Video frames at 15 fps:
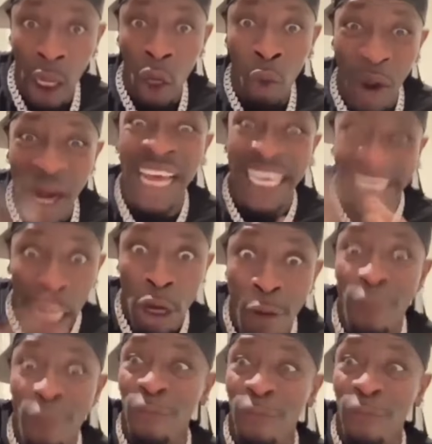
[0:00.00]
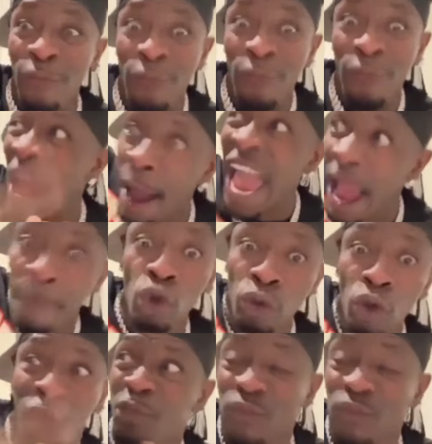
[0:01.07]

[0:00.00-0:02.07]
Eh? Where the girl, you fly on.